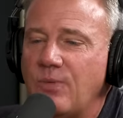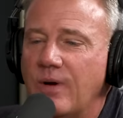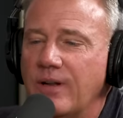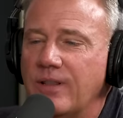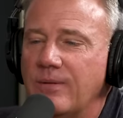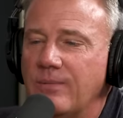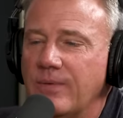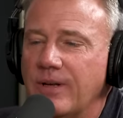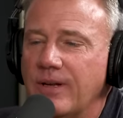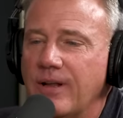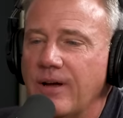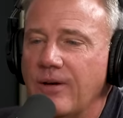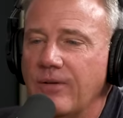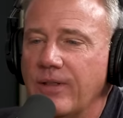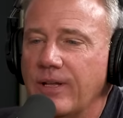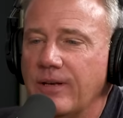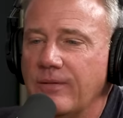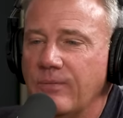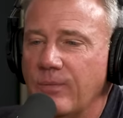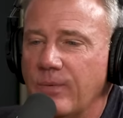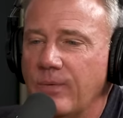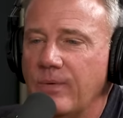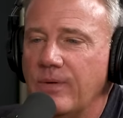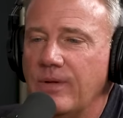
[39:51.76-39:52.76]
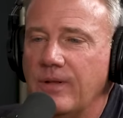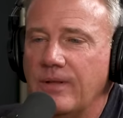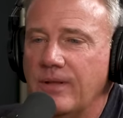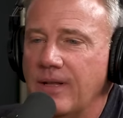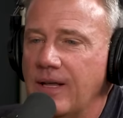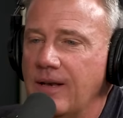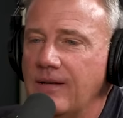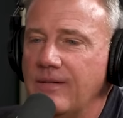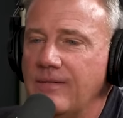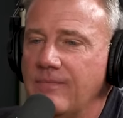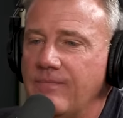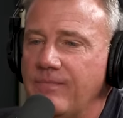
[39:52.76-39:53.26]
just want them to know that
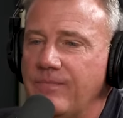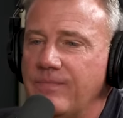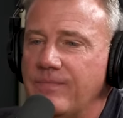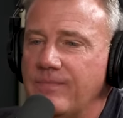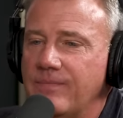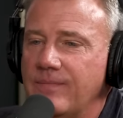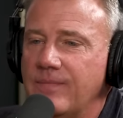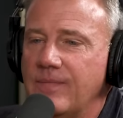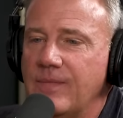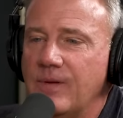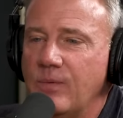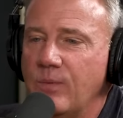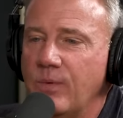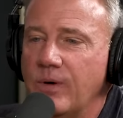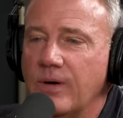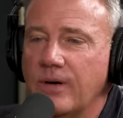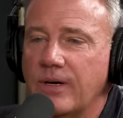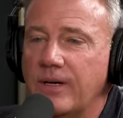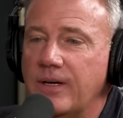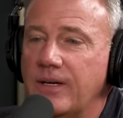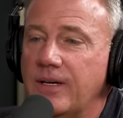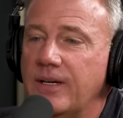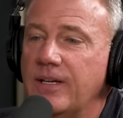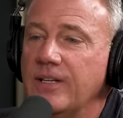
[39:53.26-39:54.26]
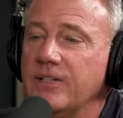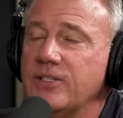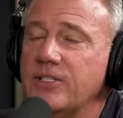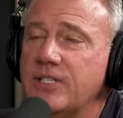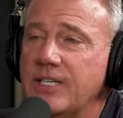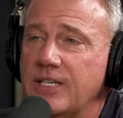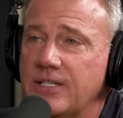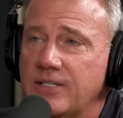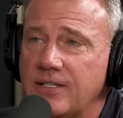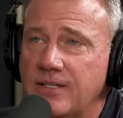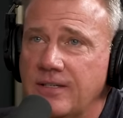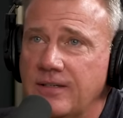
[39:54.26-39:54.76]
we're
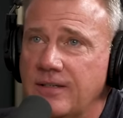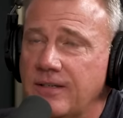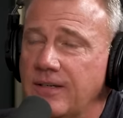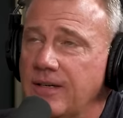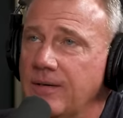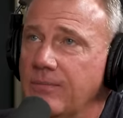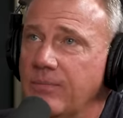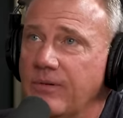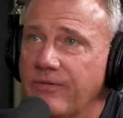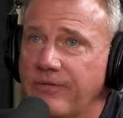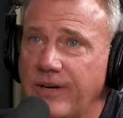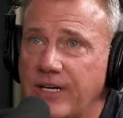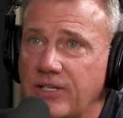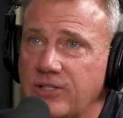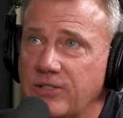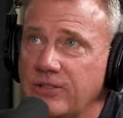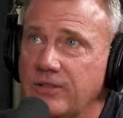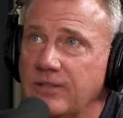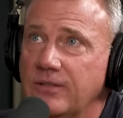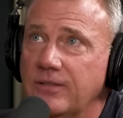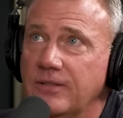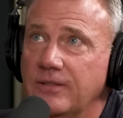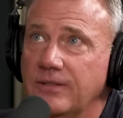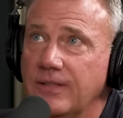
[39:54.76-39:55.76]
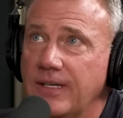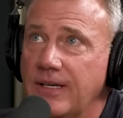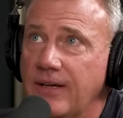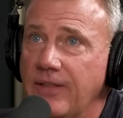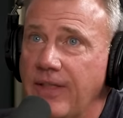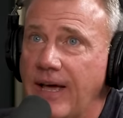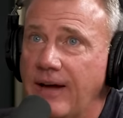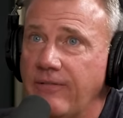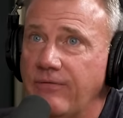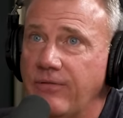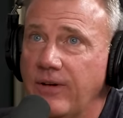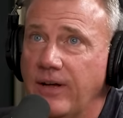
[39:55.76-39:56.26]
consistent and professional
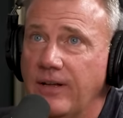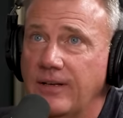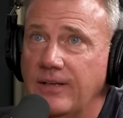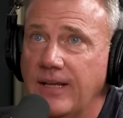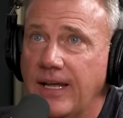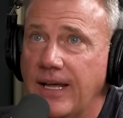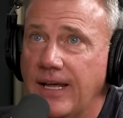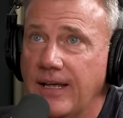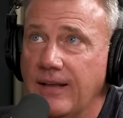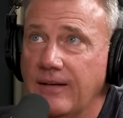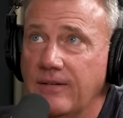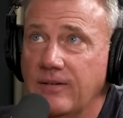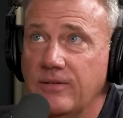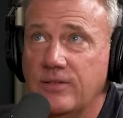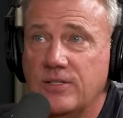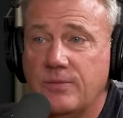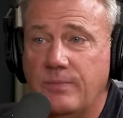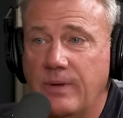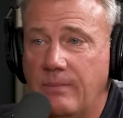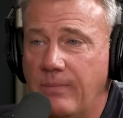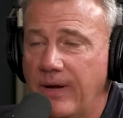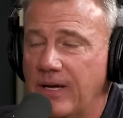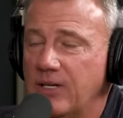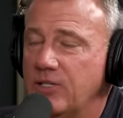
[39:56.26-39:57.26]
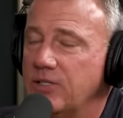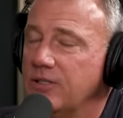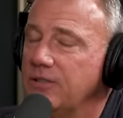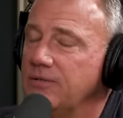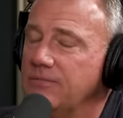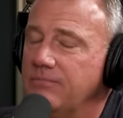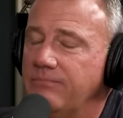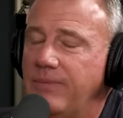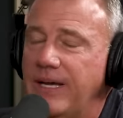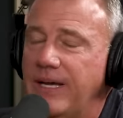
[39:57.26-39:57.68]
on that front, and just be patient.